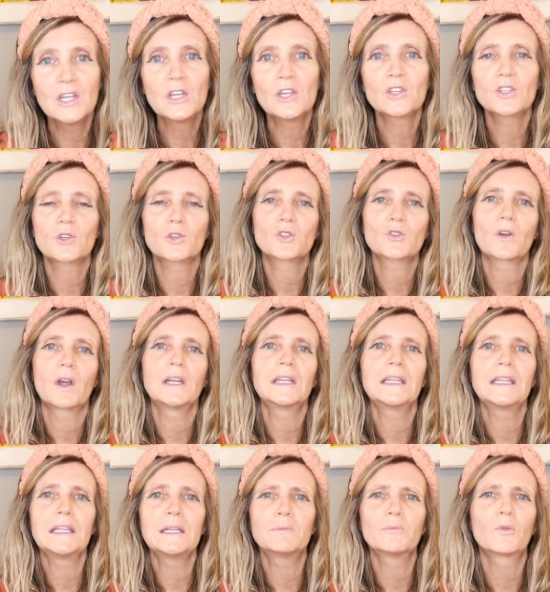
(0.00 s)
so try to
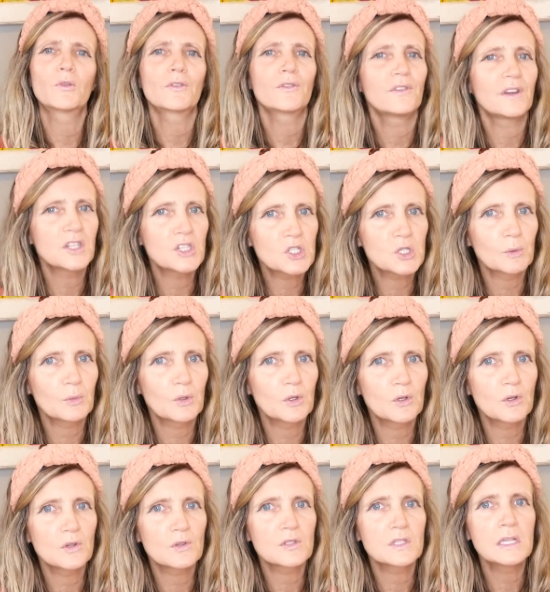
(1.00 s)
eat more
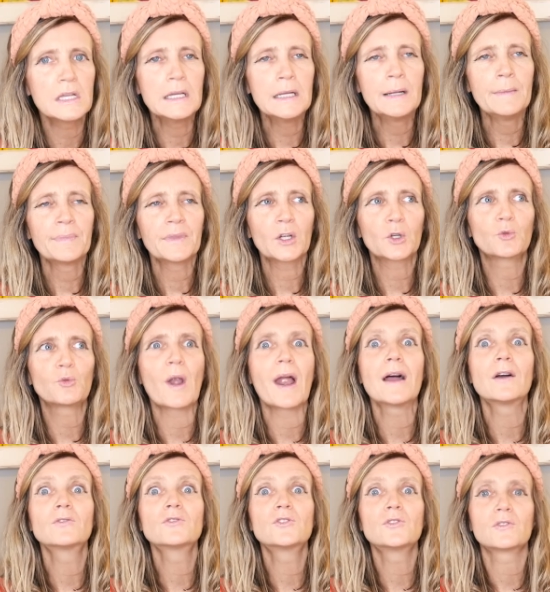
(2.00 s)
vegetables
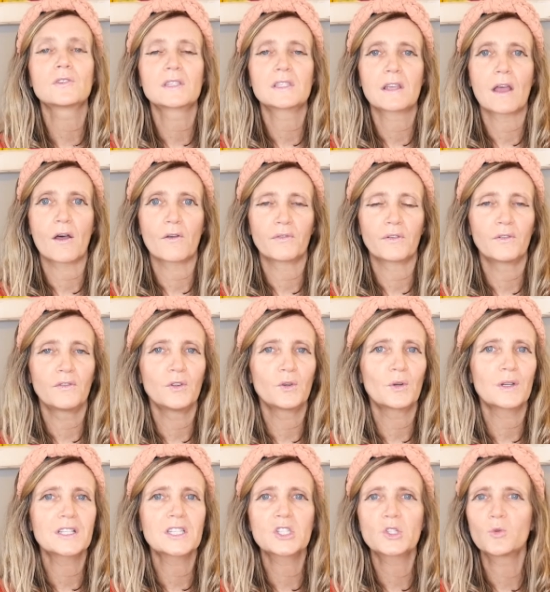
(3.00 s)
ground yourself if
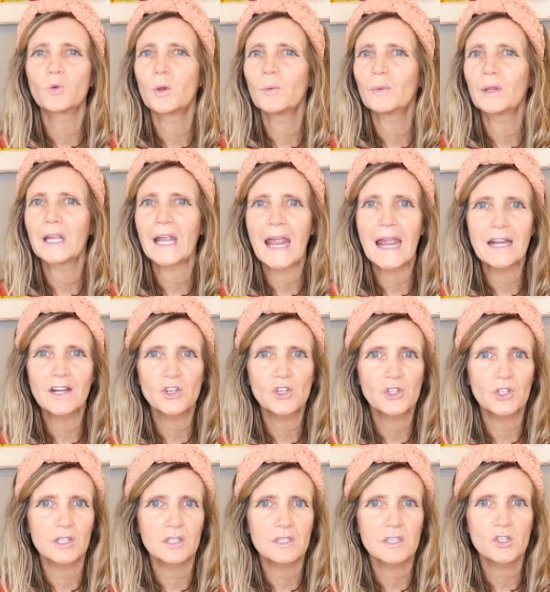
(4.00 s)
you're extremely
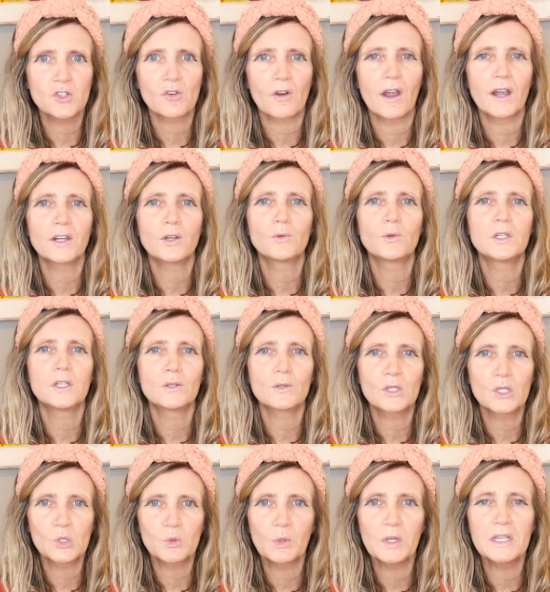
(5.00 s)
anxious try to
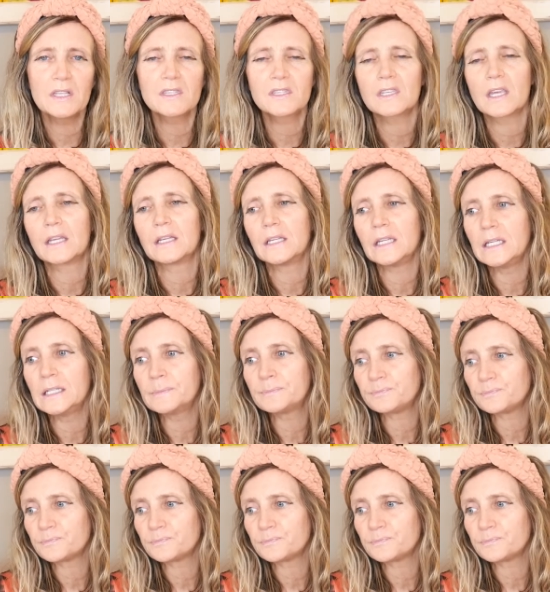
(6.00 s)
reduce sweets and eat